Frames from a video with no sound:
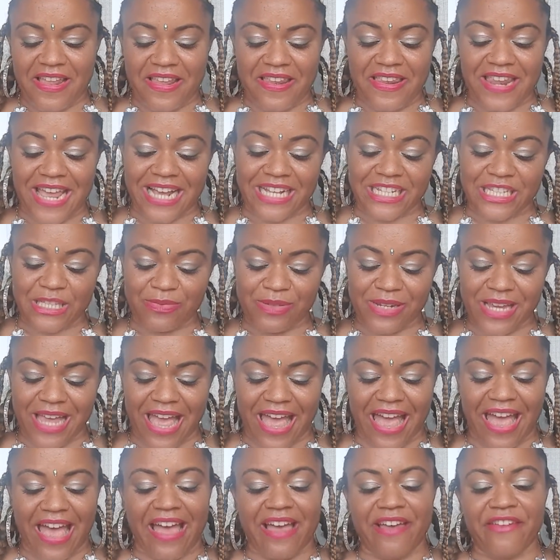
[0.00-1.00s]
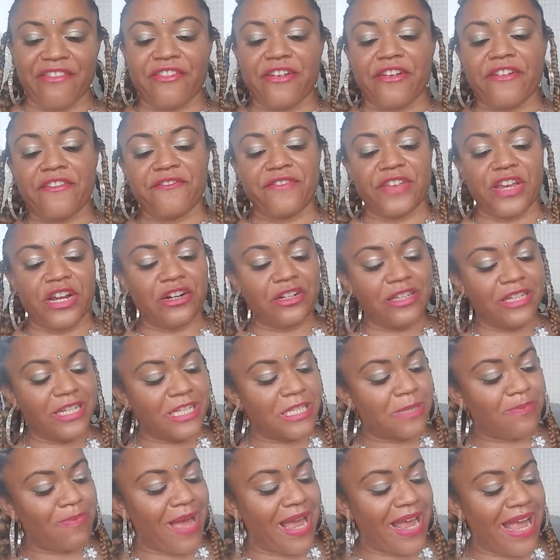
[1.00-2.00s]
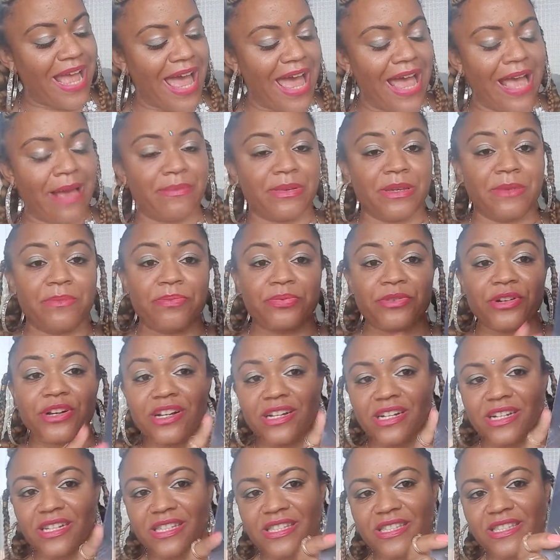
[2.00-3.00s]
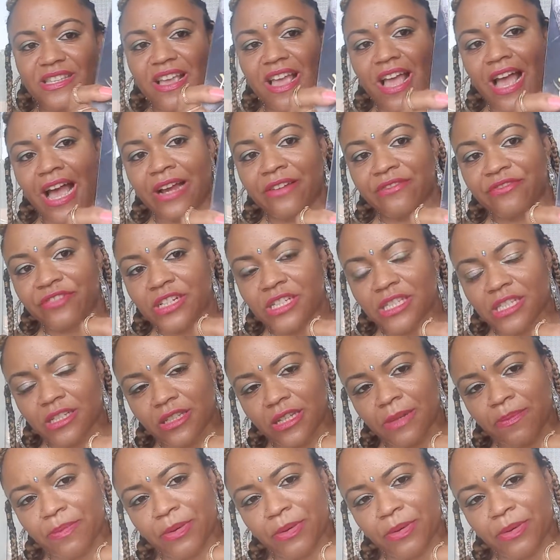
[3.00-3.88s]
Next we have Fearless by Abby Brooks. I recently